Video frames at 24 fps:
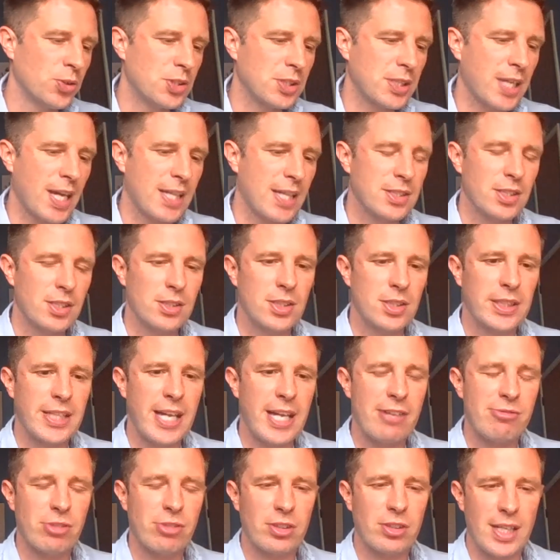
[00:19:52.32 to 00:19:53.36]
authors get
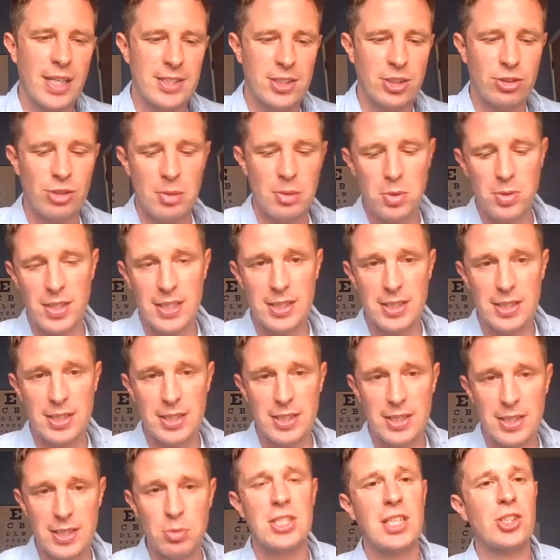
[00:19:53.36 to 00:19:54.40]
to grips with
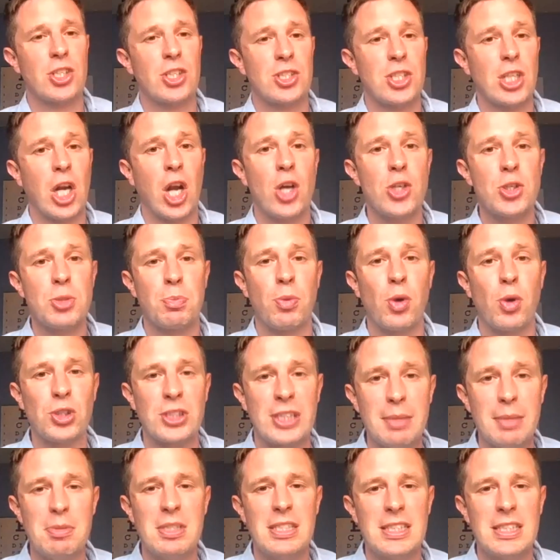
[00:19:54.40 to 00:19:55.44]
this, which is just the close
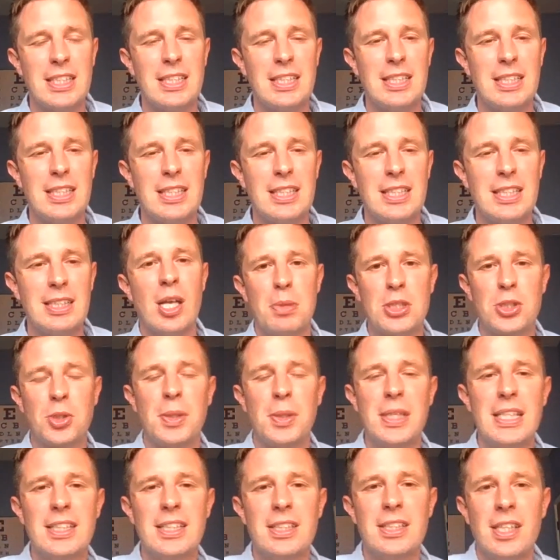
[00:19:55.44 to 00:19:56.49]
proximity
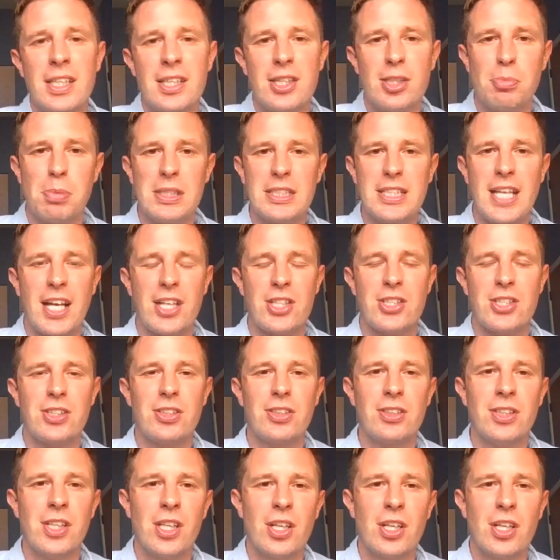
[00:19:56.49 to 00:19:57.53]
between the
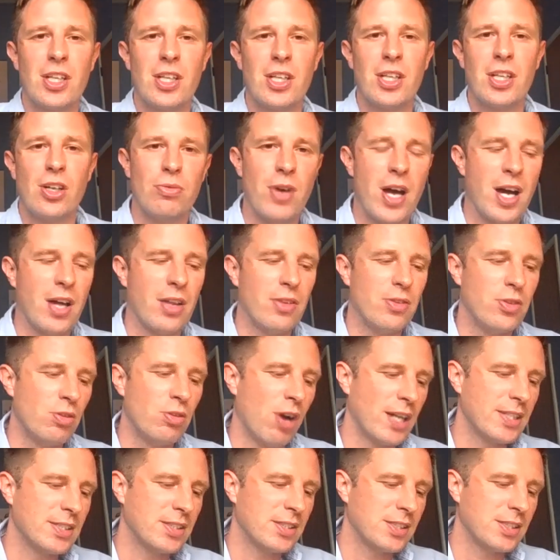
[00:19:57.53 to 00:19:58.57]
protection of
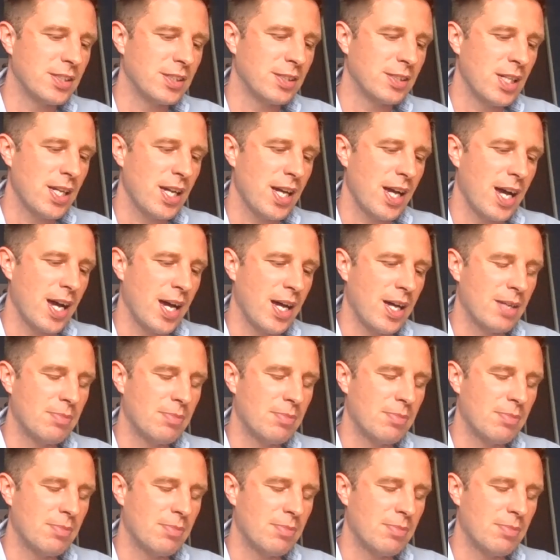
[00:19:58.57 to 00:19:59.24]
the right to